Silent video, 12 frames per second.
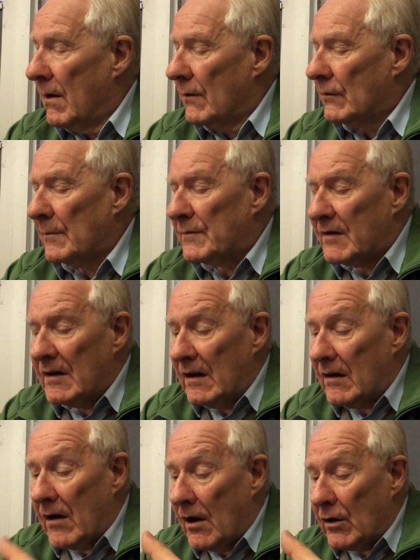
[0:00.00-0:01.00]

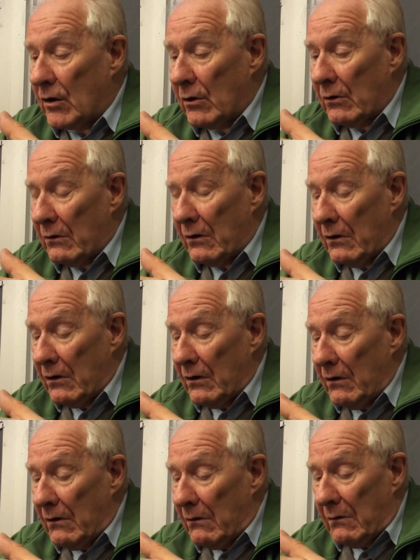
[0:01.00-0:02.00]
Something like
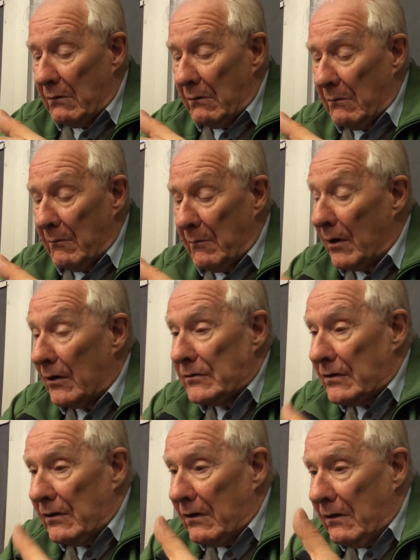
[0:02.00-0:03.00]

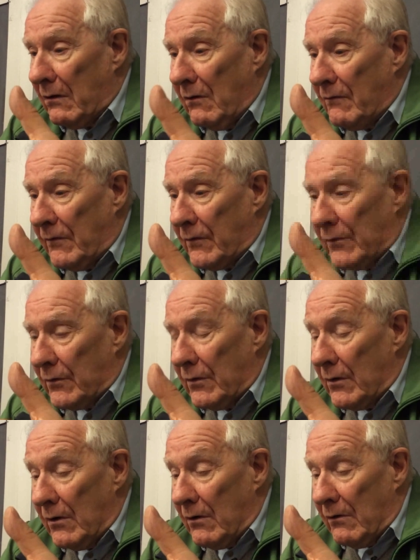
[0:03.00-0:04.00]
murder of
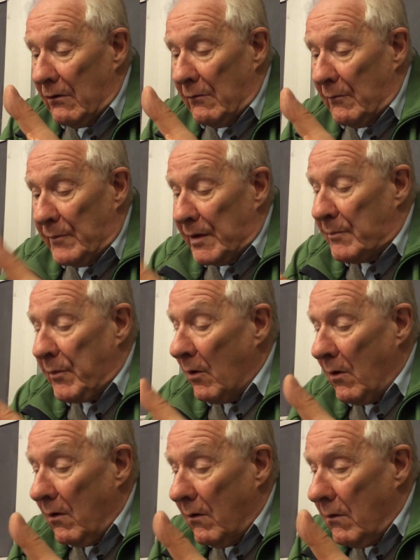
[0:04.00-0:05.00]

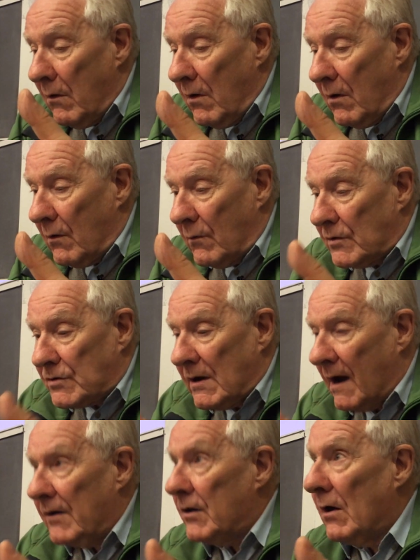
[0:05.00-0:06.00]
people which
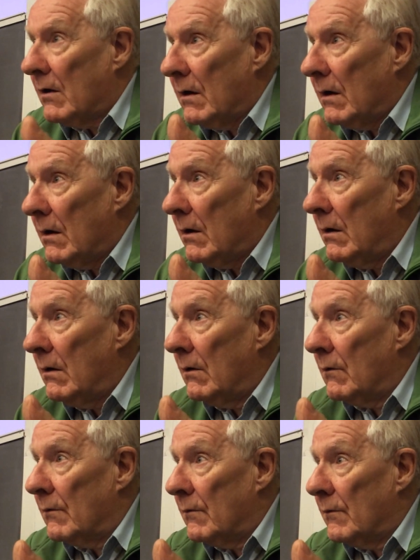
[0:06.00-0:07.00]
are here,
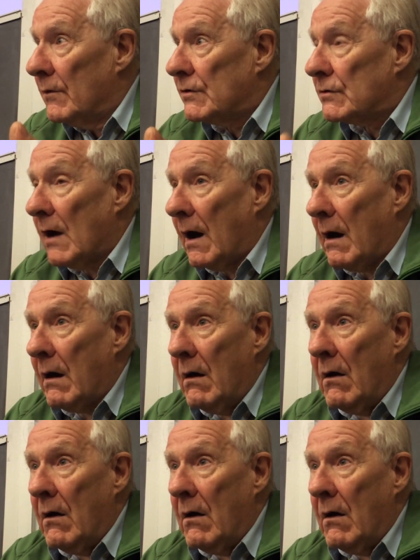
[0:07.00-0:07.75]
which are,